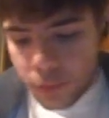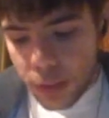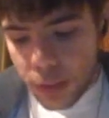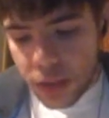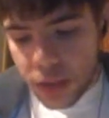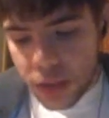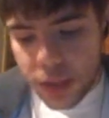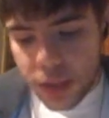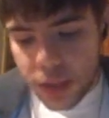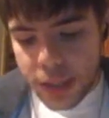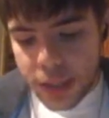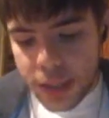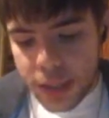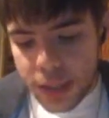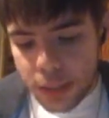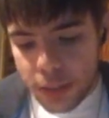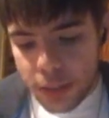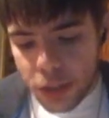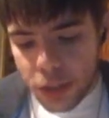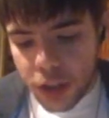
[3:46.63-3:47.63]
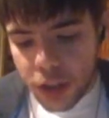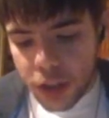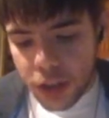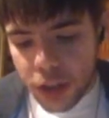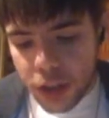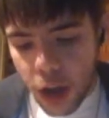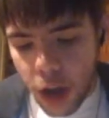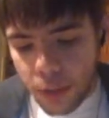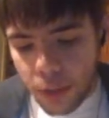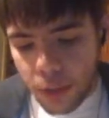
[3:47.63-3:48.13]
let's, let's take some of the cheese
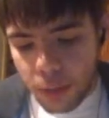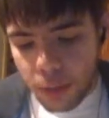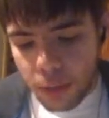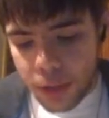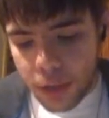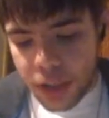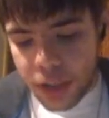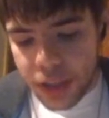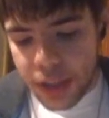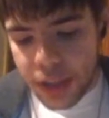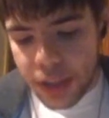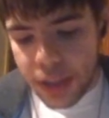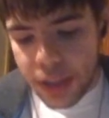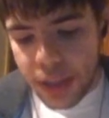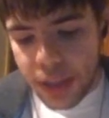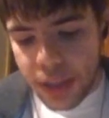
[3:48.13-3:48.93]
off and just eat that